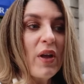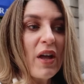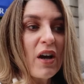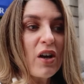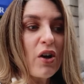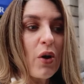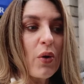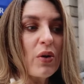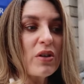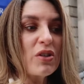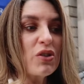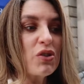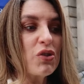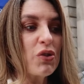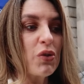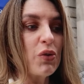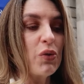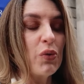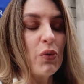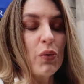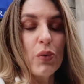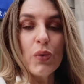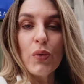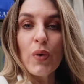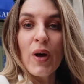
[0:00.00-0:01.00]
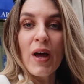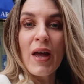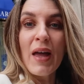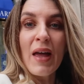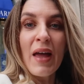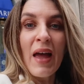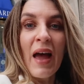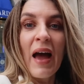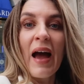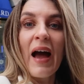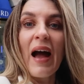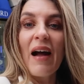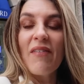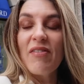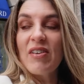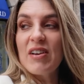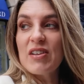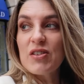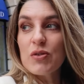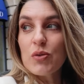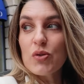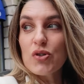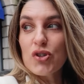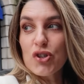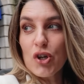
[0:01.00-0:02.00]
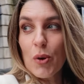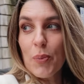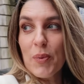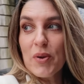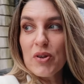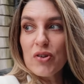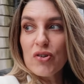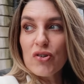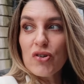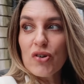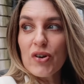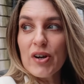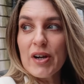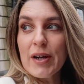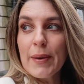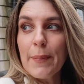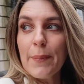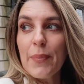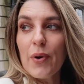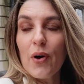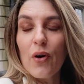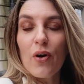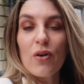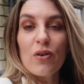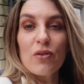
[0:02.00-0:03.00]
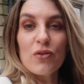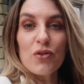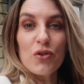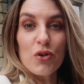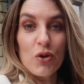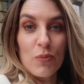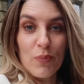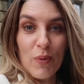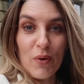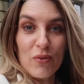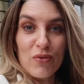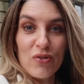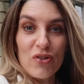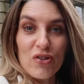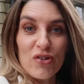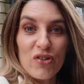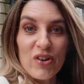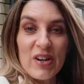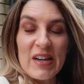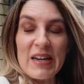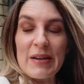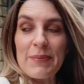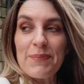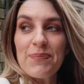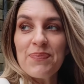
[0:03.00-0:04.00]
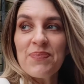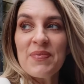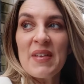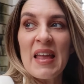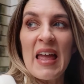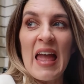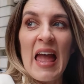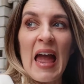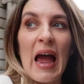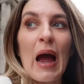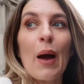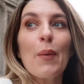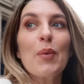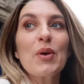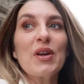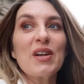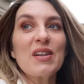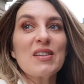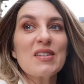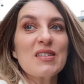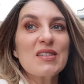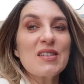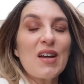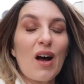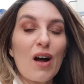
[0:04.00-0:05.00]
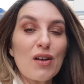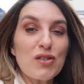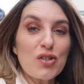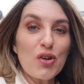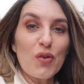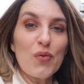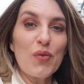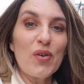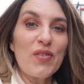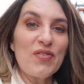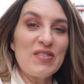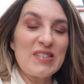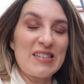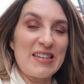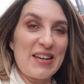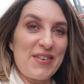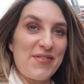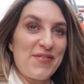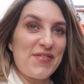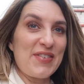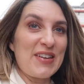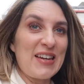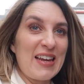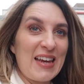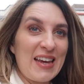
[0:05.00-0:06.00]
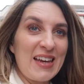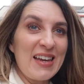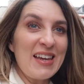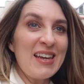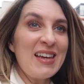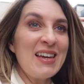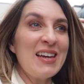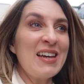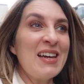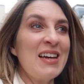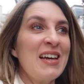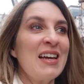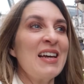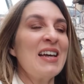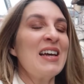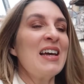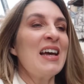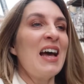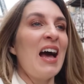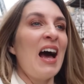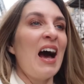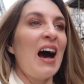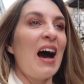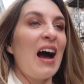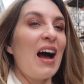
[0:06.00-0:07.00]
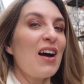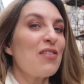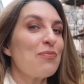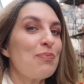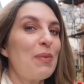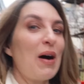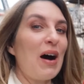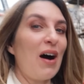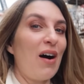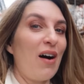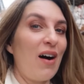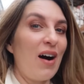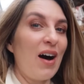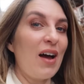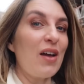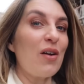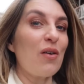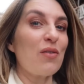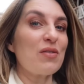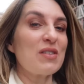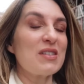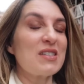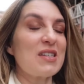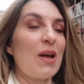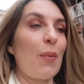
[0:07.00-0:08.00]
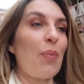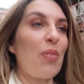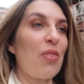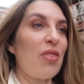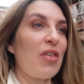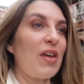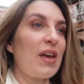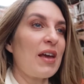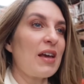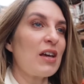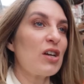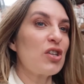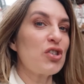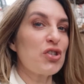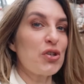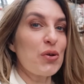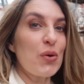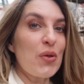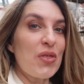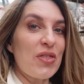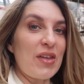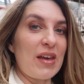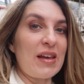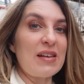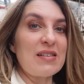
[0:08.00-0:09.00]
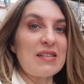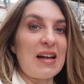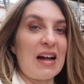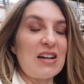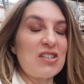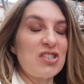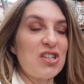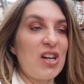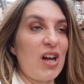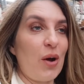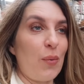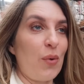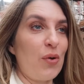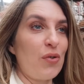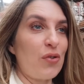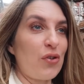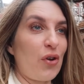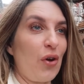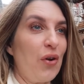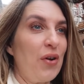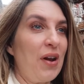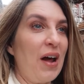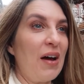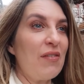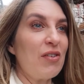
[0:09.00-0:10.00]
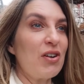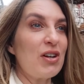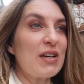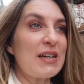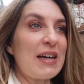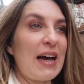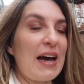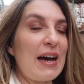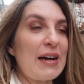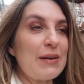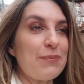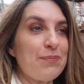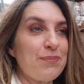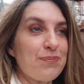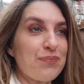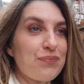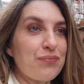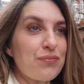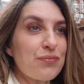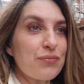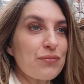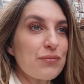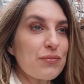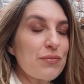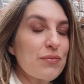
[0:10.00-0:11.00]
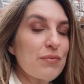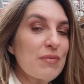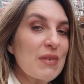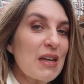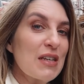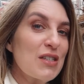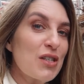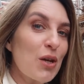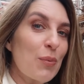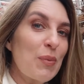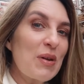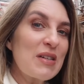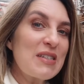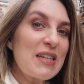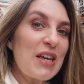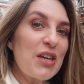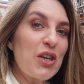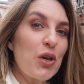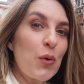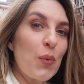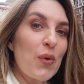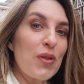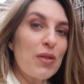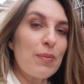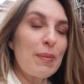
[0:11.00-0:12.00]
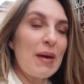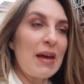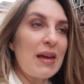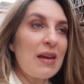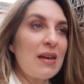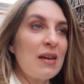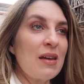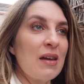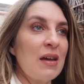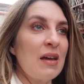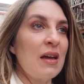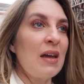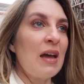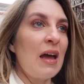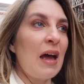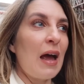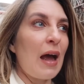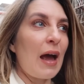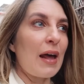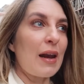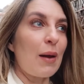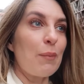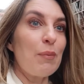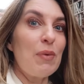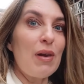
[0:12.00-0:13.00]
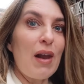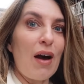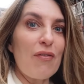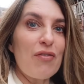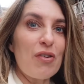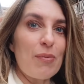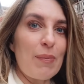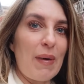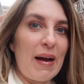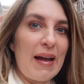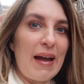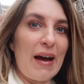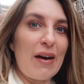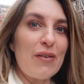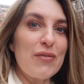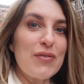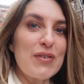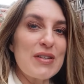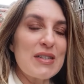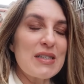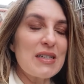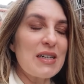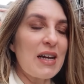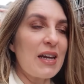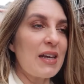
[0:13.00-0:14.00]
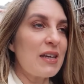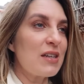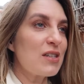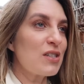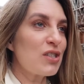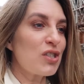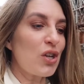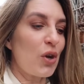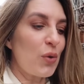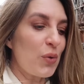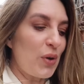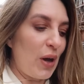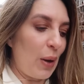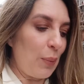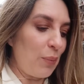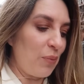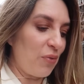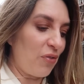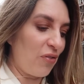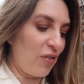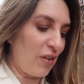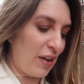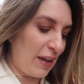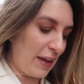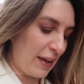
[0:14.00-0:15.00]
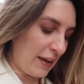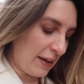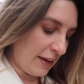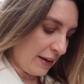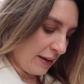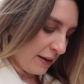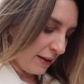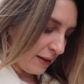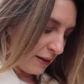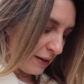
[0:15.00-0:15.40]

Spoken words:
we are going to have a little shopping trip on New Bond Street. And we're gonna start off with Tiffany. I have my eye on something, two things actually I want to go and have a look at. So I'm gonna take you with me. And I'm loving my outfit today. It's so comfy,